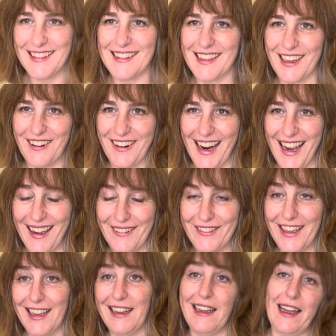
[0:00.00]
graph
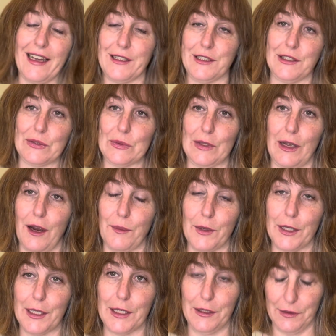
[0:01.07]
actually are
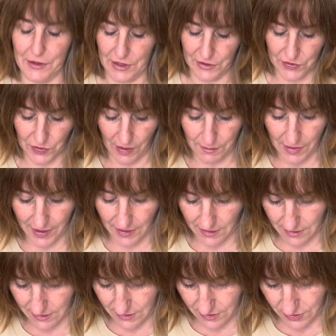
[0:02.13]
really cute too, so I might
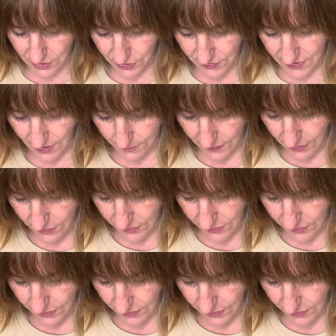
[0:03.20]
do something